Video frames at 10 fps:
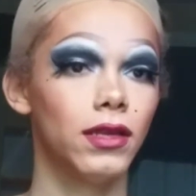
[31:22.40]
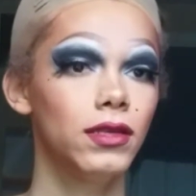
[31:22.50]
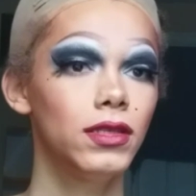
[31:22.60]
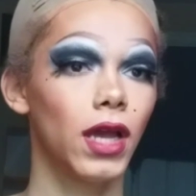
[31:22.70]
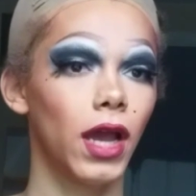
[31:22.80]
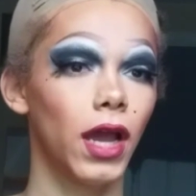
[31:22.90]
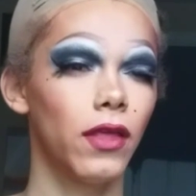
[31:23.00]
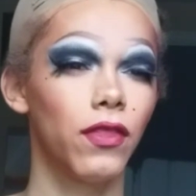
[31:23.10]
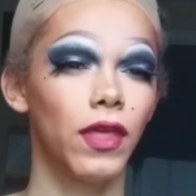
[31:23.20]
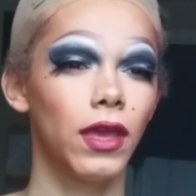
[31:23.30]

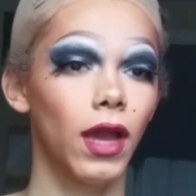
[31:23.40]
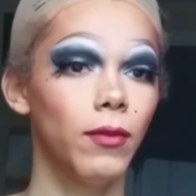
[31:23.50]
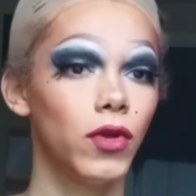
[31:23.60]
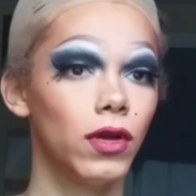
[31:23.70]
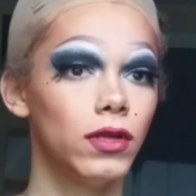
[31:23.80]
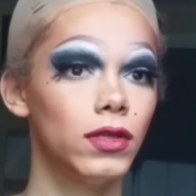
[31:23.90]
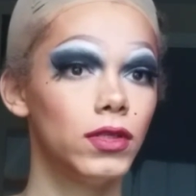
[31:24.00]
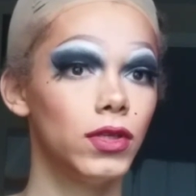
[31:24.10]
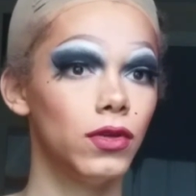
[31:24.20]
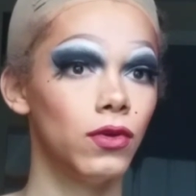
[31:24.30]
And I think I'm
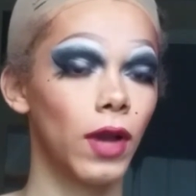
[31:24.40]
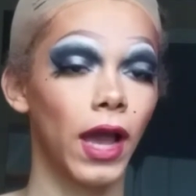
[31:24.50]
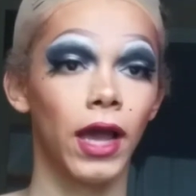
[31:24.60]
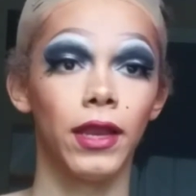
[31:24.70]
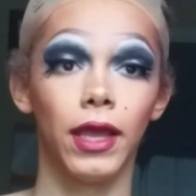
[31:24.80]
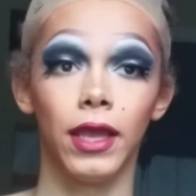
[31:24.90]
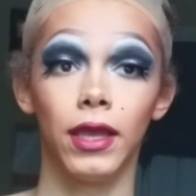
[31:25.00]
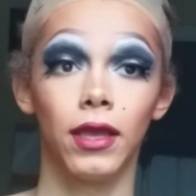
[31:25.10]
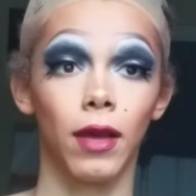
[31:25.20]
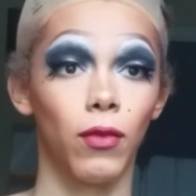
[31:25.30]
good to
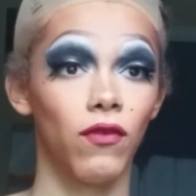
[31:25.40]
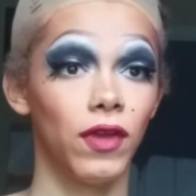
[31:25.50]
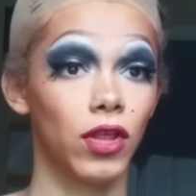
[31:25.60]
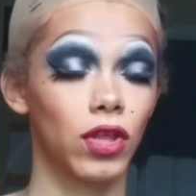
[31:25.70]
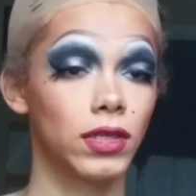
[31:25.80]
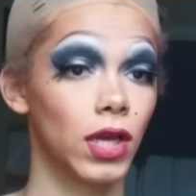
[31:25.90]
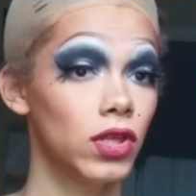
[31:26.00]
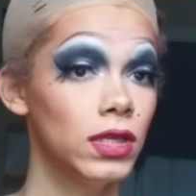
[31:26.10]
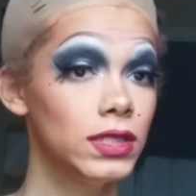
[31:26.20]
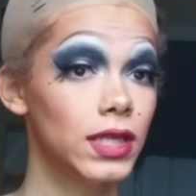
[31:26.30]
add a couple
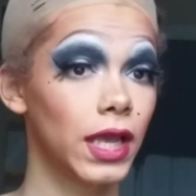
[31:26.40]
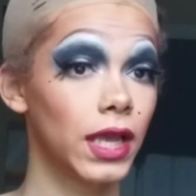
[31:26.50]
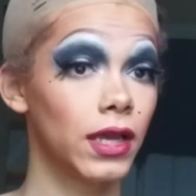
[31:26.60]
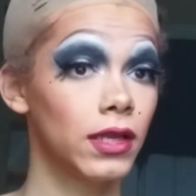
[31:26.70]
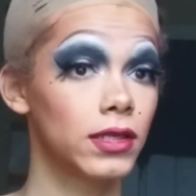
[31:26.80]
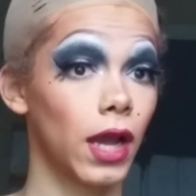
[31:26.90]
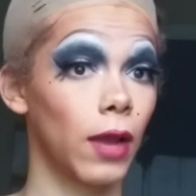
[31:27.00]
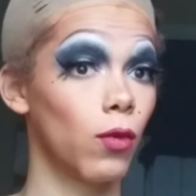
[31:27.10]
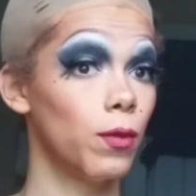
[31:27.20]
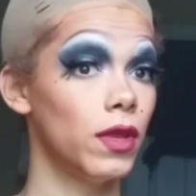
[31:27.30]
finishing touches,
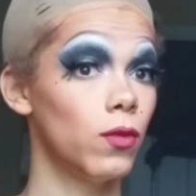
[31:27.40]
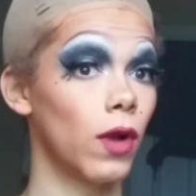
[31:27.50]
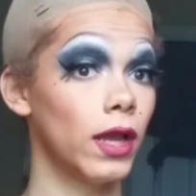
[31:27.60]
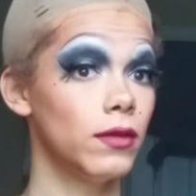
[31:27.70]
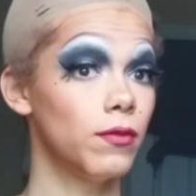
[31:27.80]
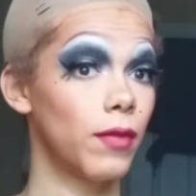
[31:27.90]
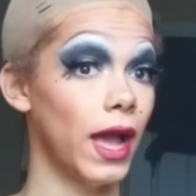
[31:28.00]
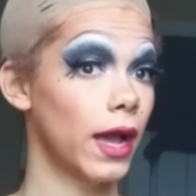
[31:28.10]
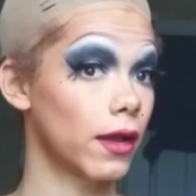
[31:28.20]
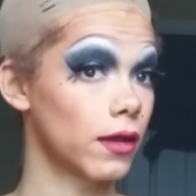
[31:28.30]
and I will be right